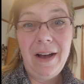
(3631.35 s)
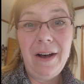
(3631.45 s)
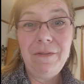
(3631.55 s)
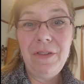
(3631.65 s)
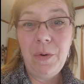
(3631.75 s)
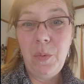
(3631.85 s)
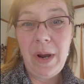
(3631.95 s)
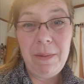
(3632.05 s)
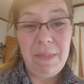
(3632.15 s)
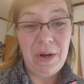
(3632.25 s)
of the
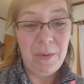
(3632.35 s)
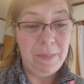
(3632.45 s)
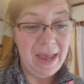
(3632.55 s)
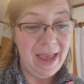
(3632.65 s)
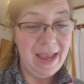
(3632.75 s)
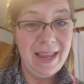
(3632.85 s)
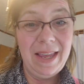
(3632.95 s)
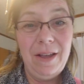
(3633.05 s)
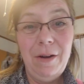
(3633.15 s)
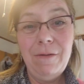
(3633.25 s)
Windmill bag
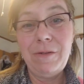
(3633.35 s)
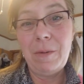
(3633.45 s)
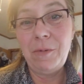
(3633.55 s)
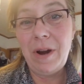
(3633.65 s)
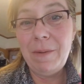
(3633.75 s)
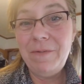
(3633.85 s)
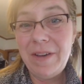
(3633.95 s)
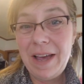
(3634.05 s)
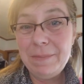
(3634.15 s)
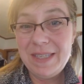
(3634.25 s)
from
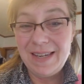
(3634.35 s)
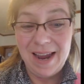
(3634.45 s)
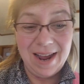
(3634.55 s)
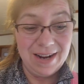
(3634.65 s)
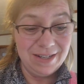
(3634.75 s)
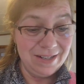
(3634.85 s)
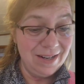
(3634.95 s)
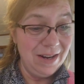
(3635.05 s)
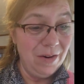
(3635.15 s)
RebsFabStash,